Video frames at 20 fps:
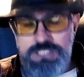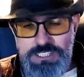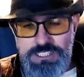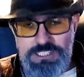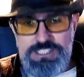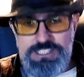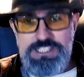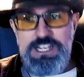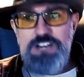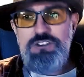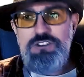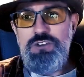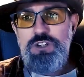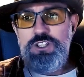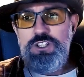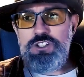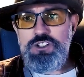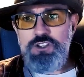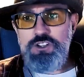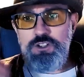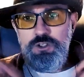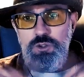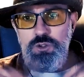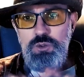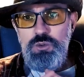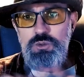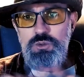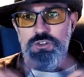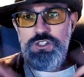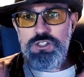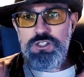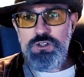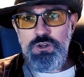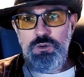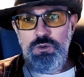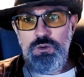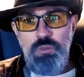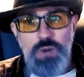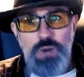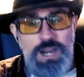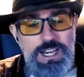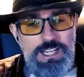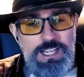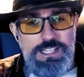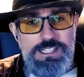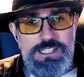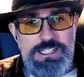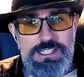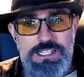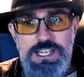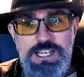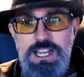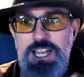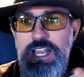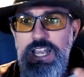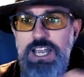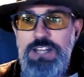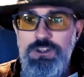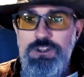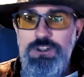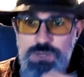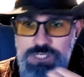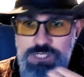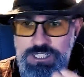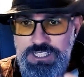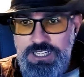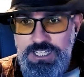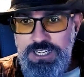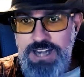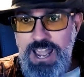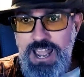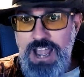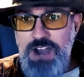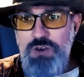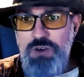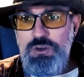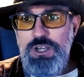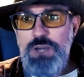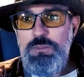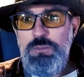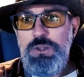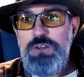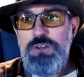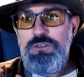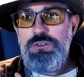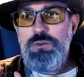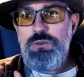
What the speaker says: concentric circles or rings, and there was a canal coming